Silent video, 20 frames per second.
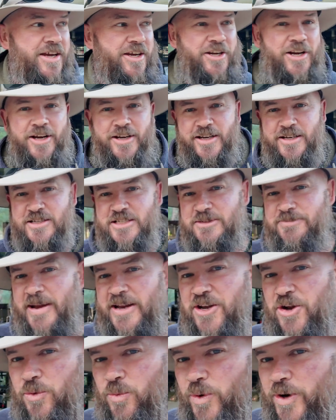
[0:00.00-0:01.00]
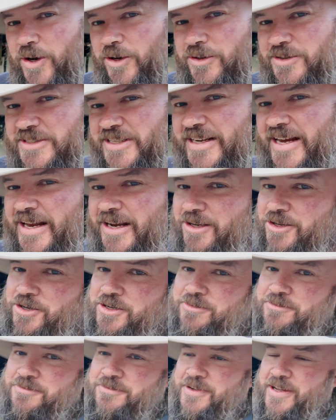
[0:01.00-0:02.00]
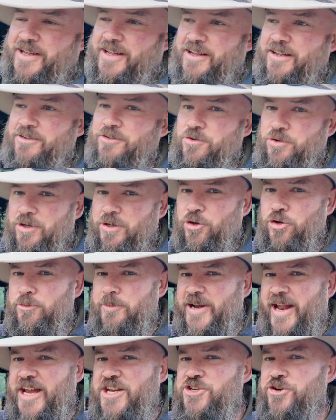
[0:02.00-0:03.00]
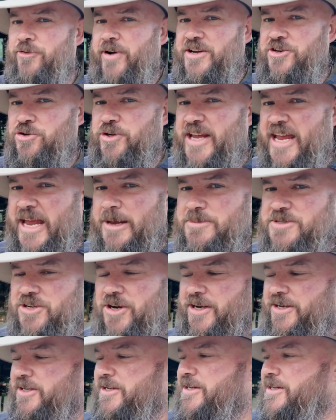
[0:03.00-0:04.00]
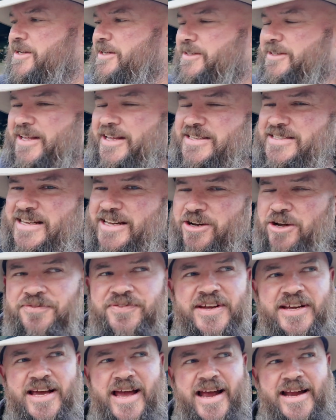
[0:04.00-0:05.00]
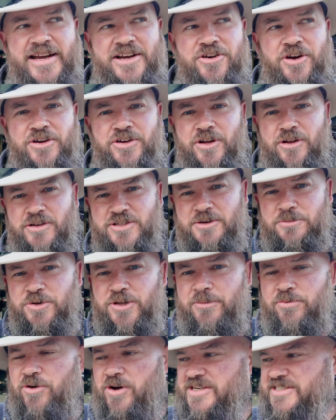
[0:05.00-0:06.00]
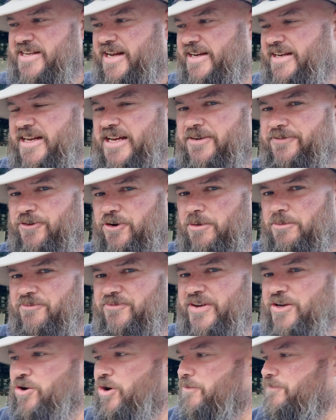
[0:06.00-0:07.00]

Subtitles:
need to spend a world to get a lot of good illumination around your campsite. These here I think are $89. I'll put the price down here from Vic